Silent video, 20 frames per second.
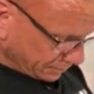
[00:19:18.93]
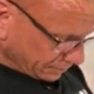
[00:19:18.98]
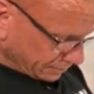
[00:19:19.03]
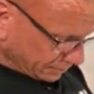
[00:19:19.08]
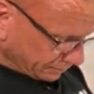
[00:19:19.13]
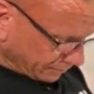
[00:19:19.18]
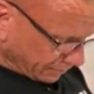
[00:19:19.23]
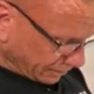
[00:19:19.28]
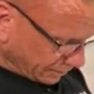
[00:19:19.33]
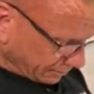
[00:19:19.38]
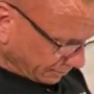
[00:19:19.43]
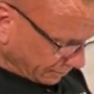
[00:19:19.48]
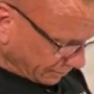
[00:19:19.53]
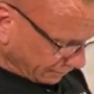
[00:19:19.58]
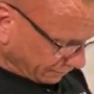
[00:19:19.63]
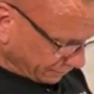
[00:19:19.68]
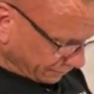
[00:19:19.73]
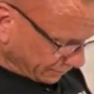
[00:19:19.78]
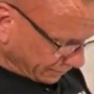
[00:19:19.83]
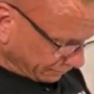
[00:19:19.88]
divided by
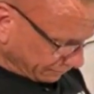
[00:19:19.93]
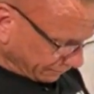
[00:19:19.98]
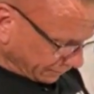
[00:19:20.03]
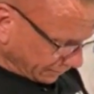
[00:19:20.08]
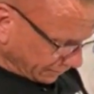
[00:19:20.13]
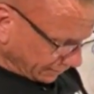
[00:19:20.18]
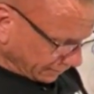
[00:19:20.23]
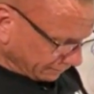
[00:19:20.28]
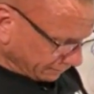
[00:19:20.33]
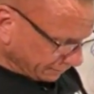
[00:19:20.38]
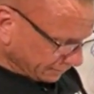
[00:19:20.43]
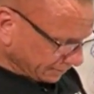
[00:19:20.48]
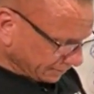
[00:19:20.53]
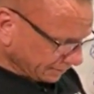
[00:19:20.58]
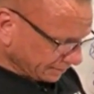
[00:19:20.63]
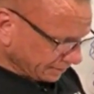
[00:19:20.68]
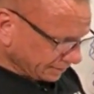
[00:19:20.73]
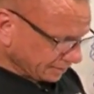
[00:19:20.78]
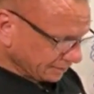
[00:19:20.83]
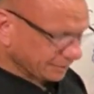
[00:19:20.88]
45,
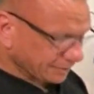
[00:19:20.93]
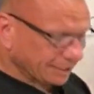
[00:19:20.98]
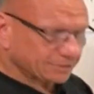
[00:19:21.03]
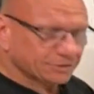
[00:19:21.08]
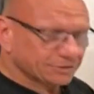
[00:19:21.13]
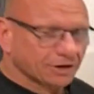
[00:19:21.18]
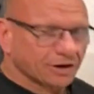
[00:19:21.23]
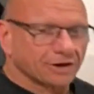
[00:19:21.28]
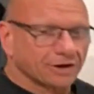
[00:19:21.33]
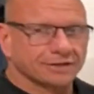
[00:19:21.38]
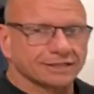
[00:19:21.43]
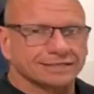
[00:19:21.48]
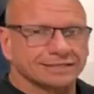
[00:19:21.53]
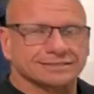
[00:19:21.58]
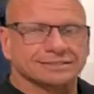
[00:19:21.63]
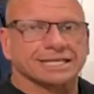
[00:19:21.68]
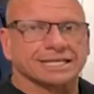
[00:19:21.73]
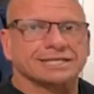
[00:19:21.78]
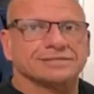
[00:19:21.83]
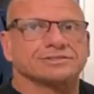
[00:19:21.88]
that's
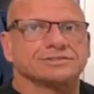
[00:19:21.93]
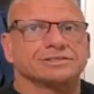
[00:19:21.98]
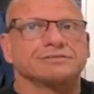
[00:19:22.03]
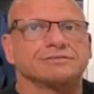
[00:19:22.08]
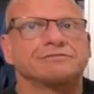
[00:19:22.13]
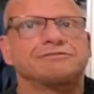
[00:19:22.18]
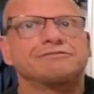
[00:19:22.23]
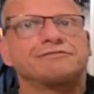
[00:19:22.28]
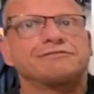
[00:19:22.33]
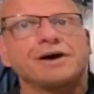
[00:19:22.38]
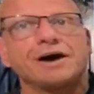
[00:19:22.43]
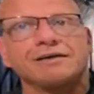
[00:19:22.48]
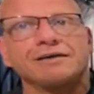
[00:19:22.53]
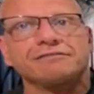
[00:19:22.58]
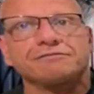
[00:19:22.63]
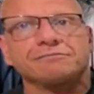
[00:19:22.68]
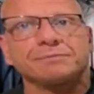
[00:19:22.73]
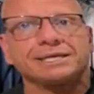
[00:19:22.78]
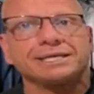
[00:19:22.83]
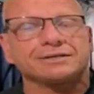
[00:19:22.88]
less than
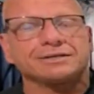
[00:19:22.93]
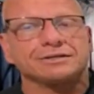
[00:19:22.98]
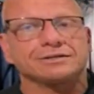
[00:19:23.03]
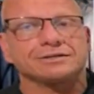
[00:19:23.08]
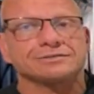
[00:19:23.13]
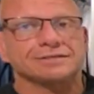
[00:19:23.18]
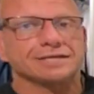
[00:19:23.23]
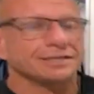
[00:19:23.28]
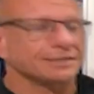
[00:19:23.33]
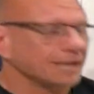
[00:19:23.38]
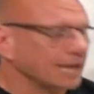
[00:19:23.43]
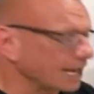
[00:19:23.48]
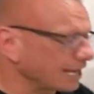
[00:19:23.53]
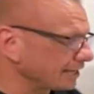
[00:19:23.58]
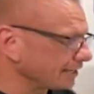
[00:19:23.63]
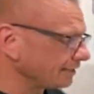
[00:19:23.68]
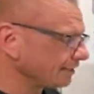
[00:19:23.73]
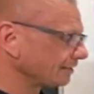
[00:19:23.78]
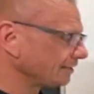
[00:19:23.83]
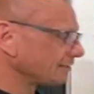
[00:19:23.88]
5 meals a
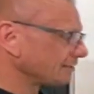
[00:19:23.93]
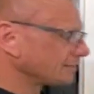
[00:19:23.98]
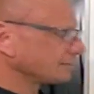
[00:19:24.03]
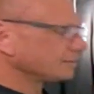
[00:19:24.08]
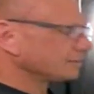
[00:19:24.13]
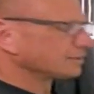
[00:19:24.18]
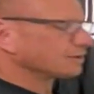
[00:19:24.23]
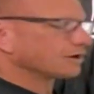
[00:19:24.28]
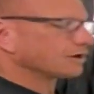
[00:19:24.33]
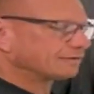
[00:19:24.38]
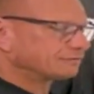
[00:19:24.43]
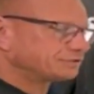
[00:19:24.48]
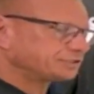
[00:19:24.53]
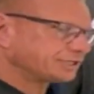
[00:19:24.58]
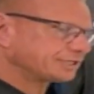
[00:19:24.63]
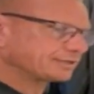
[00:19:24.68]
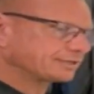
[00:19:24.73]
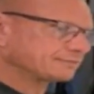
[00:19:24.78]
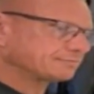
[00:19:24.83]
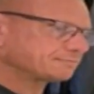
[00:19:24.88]
day of
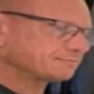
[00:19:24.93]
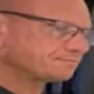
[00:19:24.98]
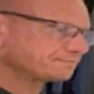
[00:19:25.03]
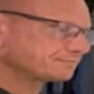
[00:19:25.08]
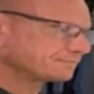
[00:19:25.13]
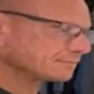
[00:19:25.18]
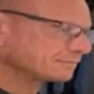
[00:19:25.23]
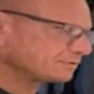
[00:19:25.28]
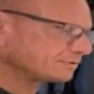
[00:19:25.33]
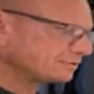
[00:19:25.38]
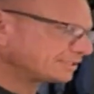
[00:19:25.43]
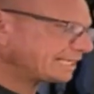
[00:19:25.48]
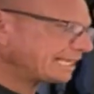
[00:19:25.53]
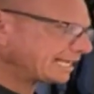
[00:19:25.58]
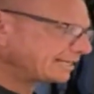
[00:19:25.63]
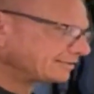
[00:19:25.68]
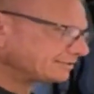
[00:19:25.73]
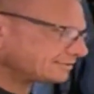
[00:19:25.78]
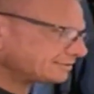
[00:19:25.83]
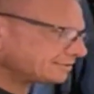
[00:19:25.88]
chicken to
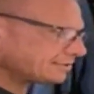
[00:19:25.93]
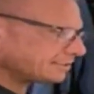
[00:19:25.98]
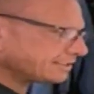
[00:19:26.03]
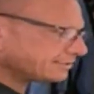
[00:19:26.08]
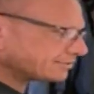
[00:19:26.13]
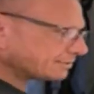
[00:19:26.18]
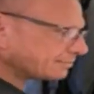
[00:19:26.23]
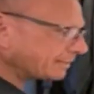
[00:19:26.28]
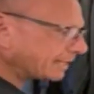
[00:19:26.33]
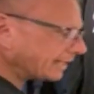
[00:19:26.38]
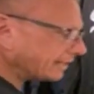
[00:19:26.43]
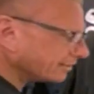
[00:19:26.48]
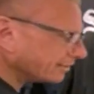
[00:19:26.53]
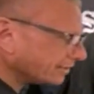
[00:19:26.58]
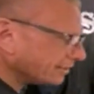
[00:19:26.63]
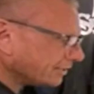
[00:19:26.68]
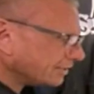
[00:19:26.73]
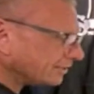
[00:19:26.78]
get to this amount.